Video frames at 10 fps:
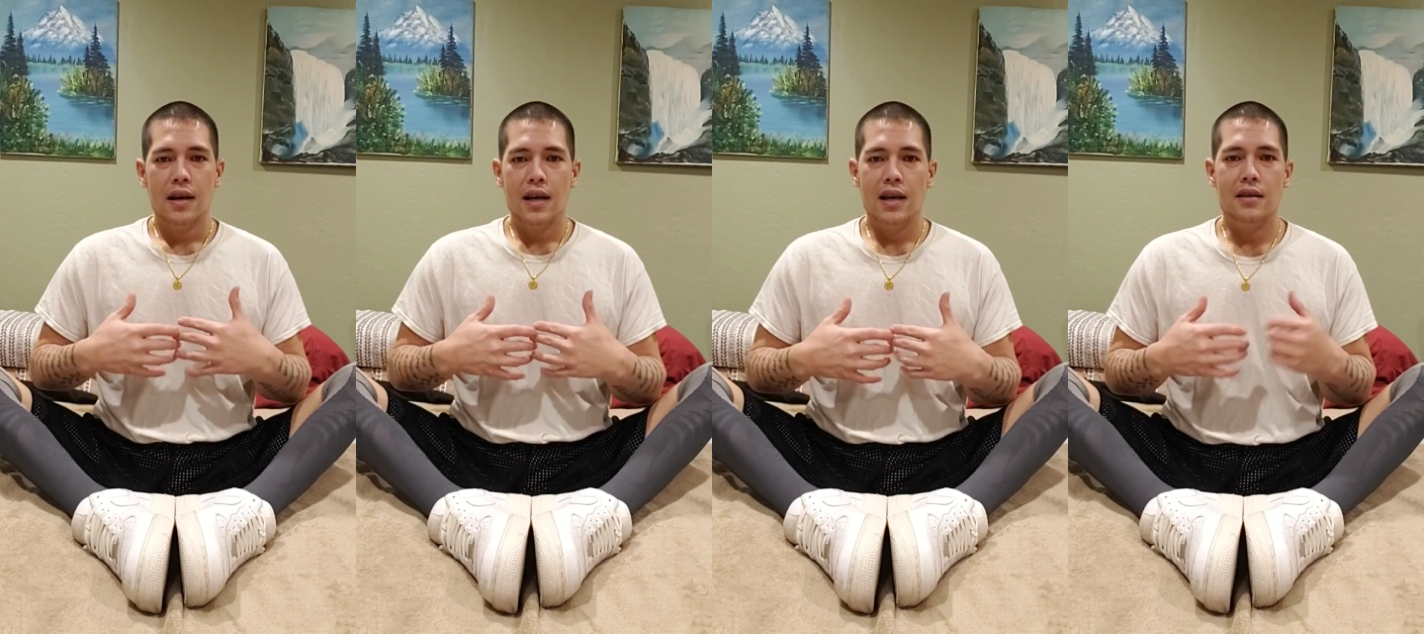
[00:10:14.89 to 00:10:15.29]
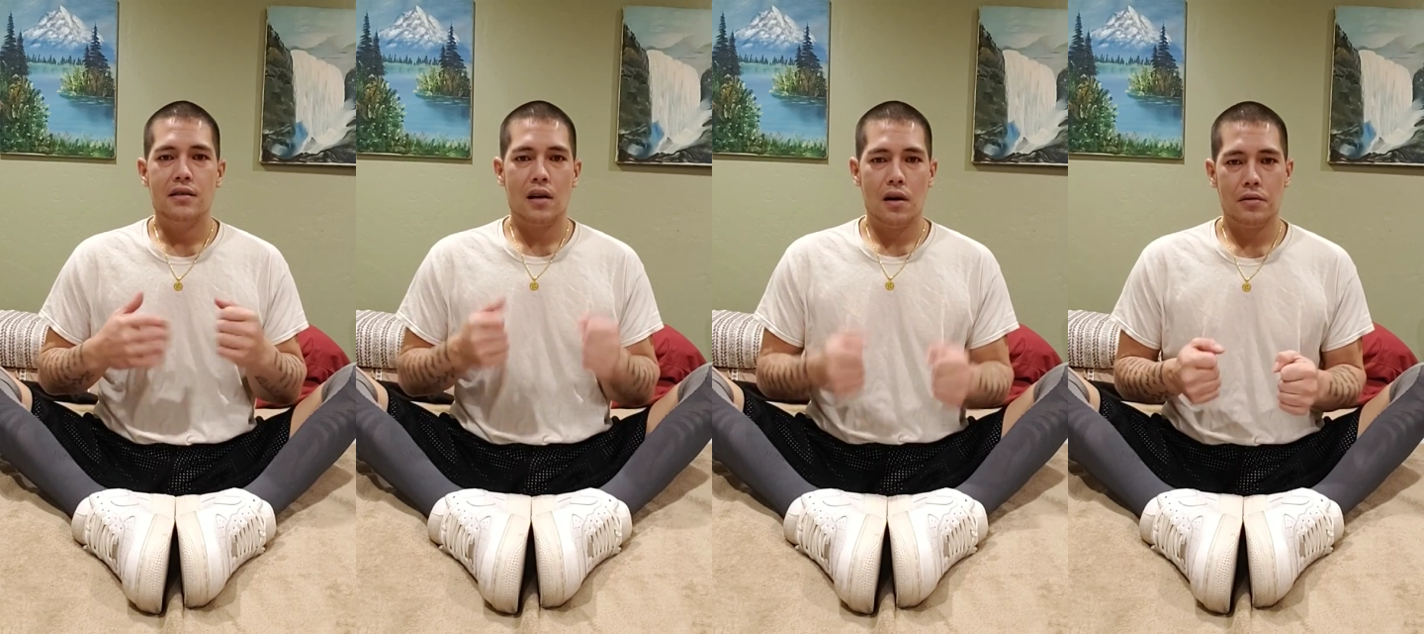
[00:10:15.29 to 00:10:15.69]

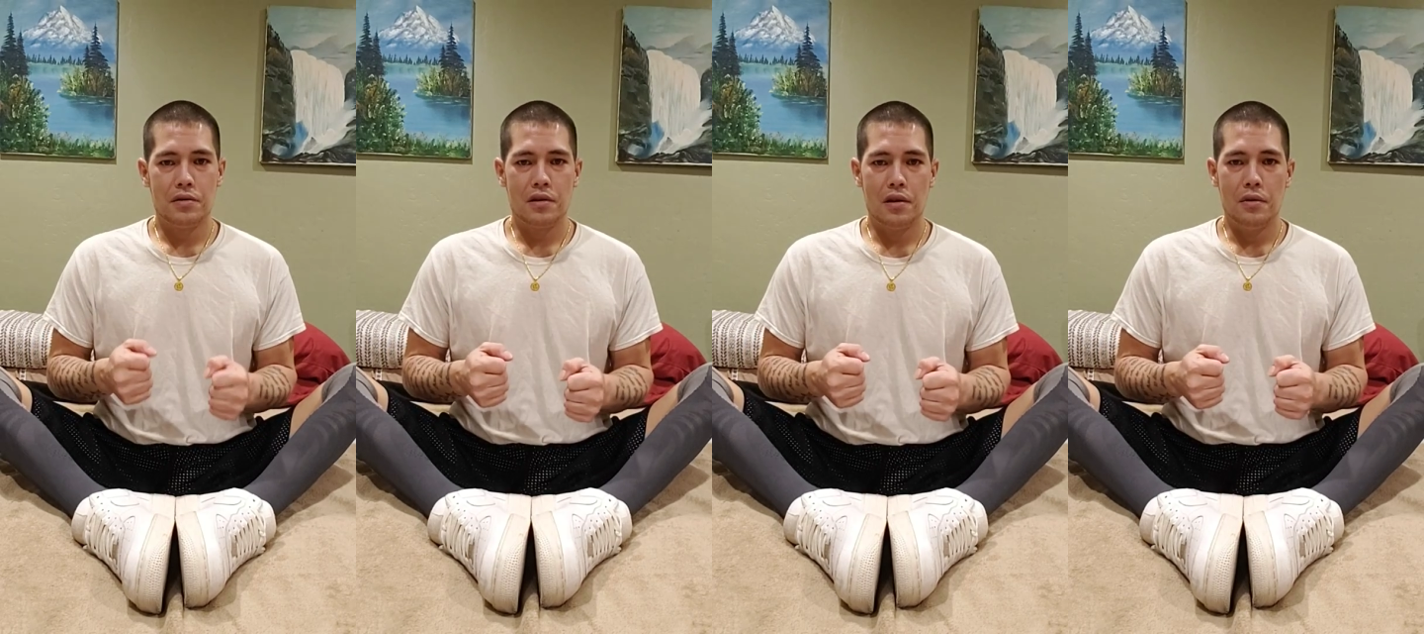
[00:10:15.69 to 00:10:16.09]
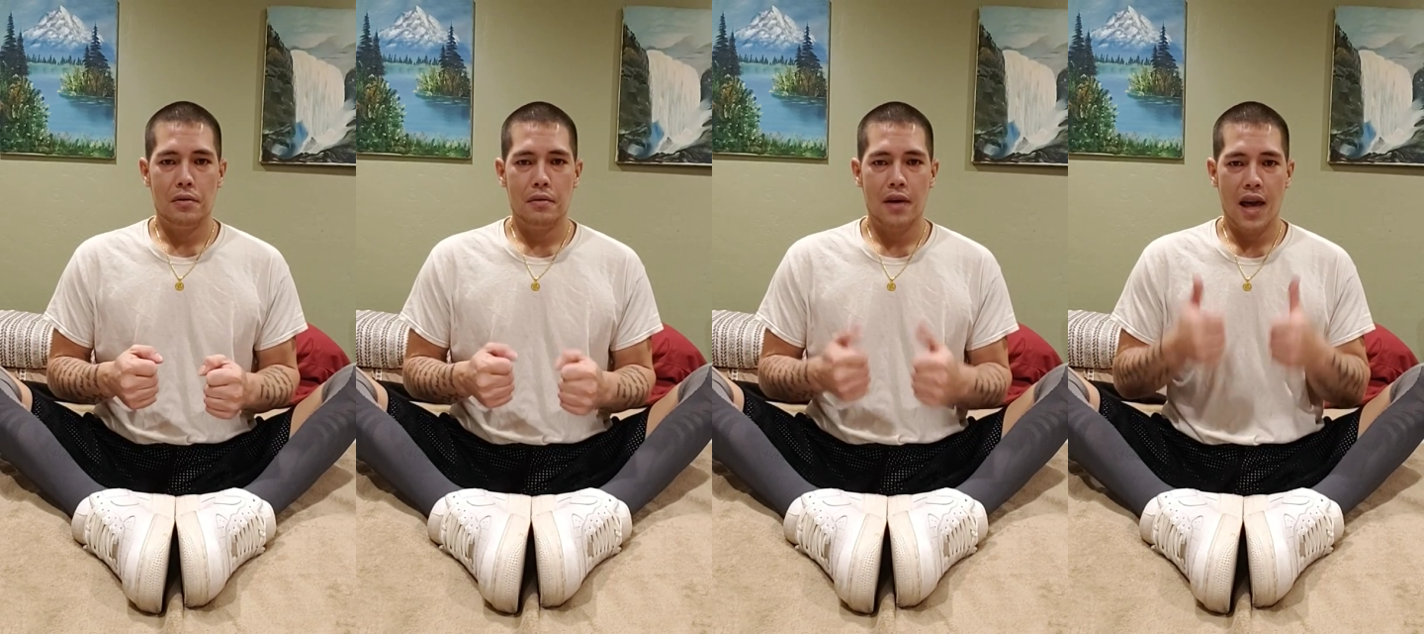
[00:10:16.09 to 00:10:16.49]
is also
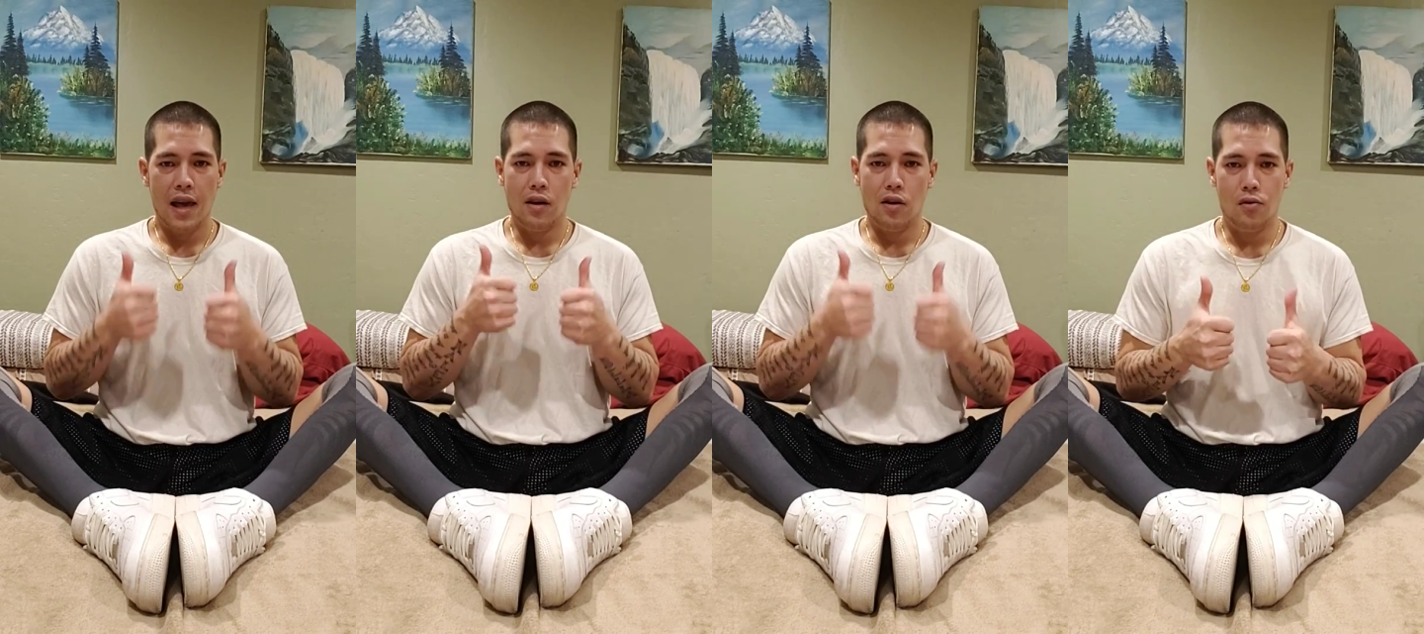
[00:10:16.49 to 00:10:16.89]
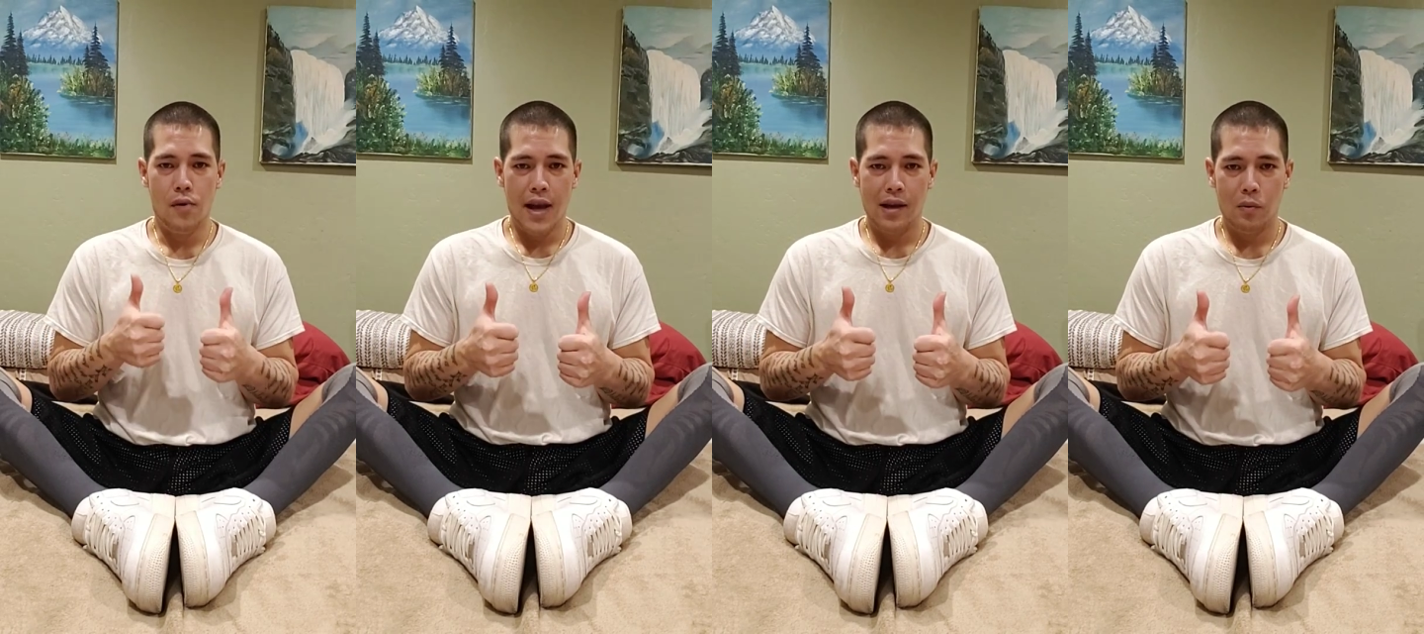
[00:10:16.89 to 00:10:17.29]
a
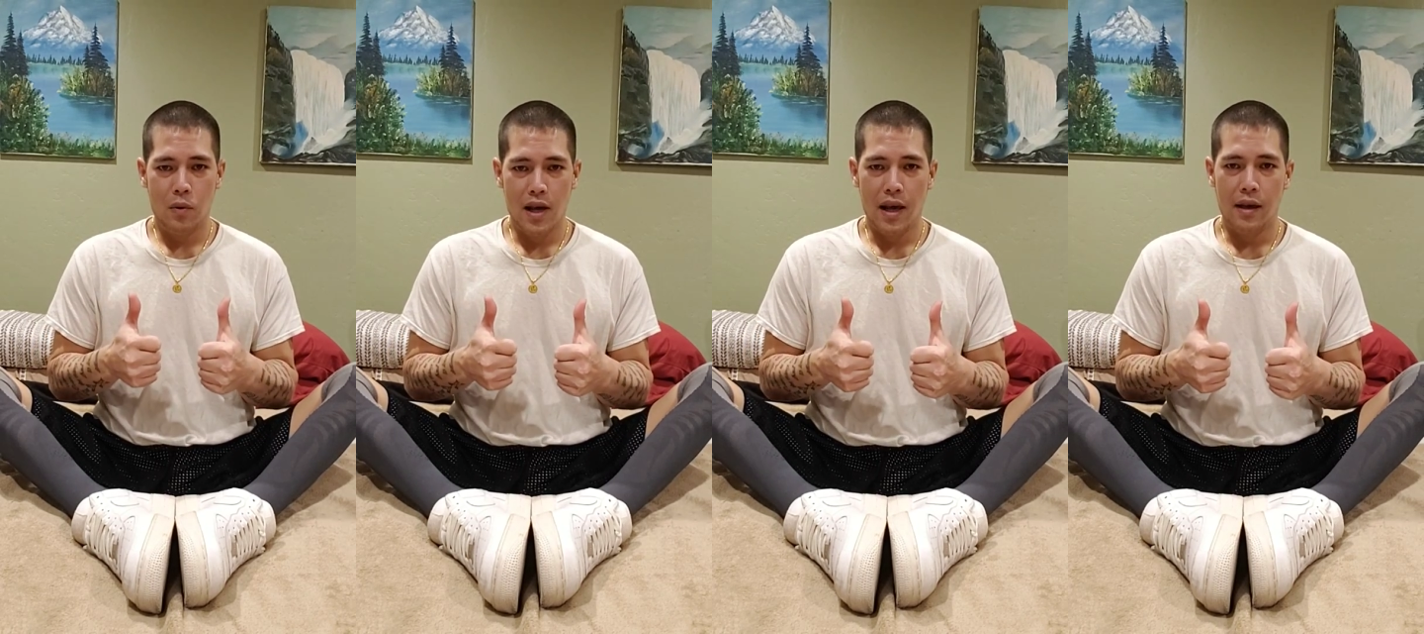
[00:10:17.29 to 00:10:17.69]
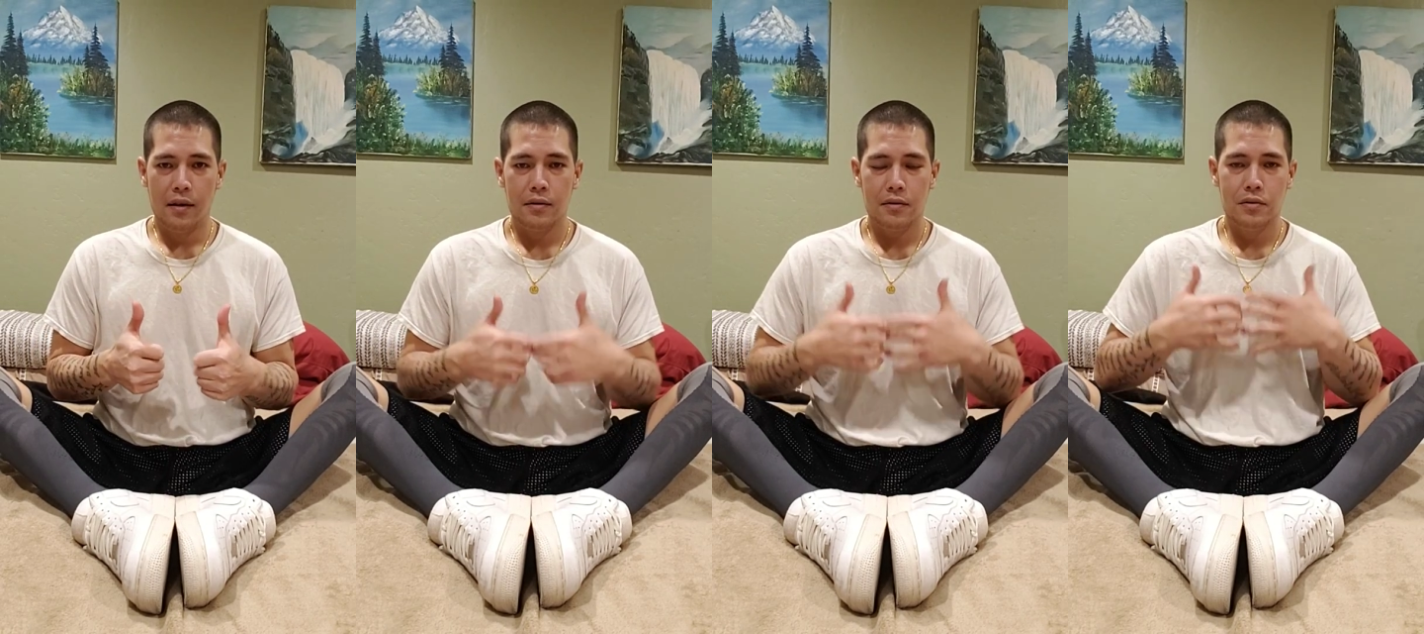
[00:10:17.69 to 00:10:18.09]
great way
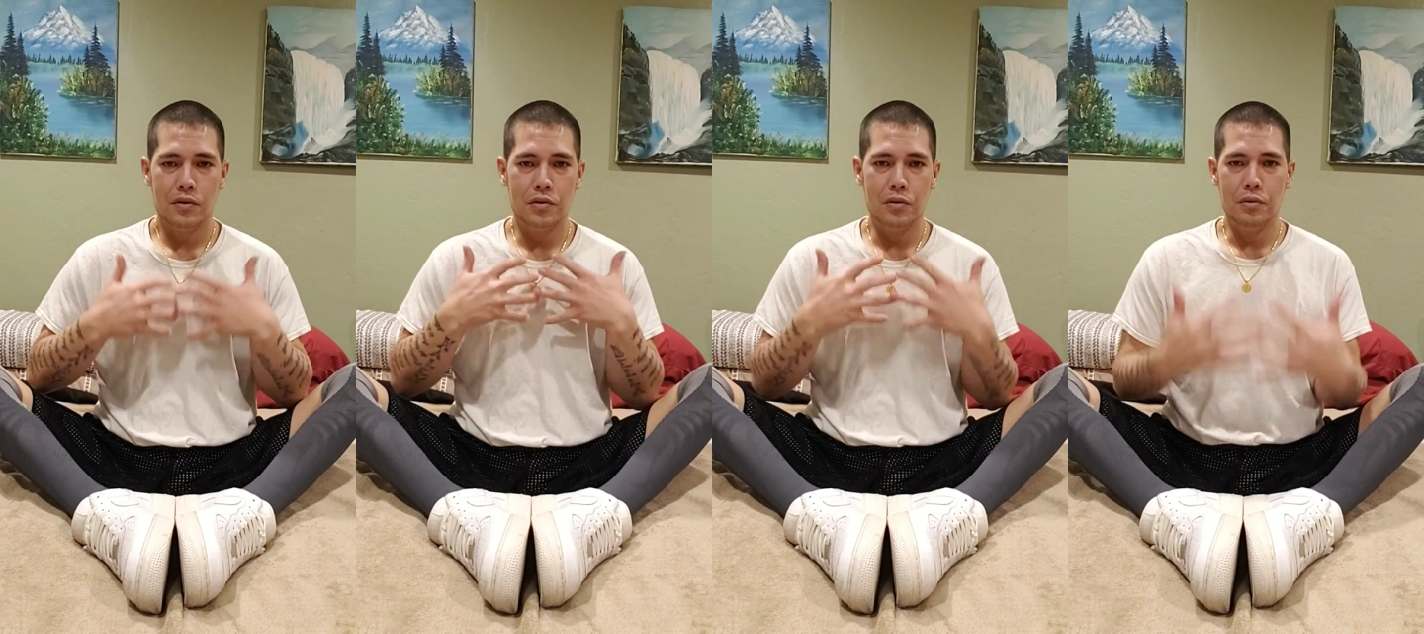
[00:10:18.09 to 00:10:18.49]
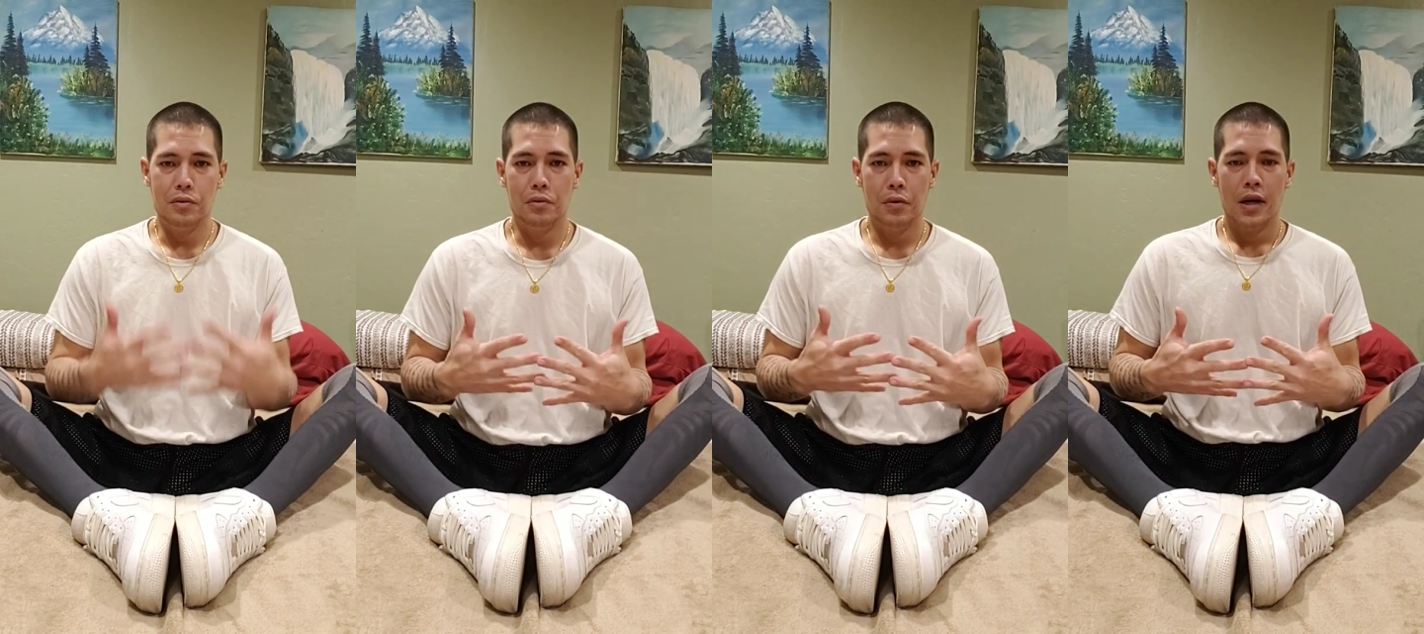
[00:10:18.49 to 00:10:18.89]

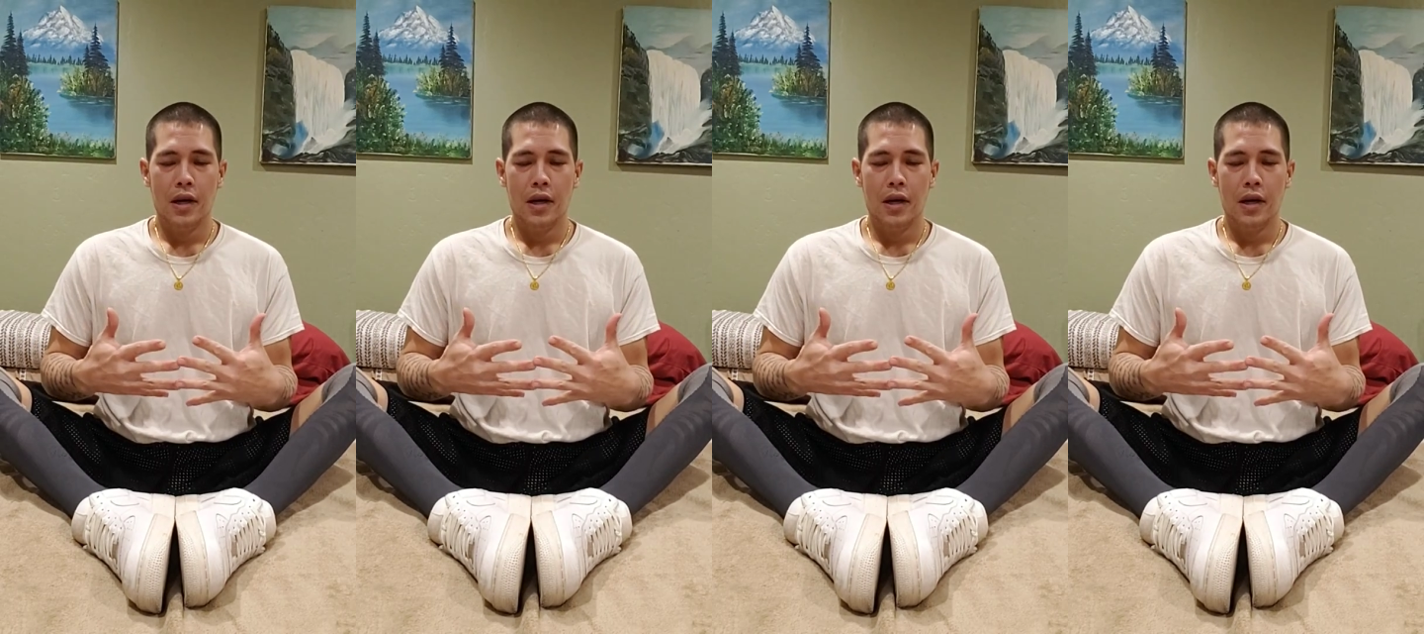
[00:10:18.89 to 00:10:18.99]
to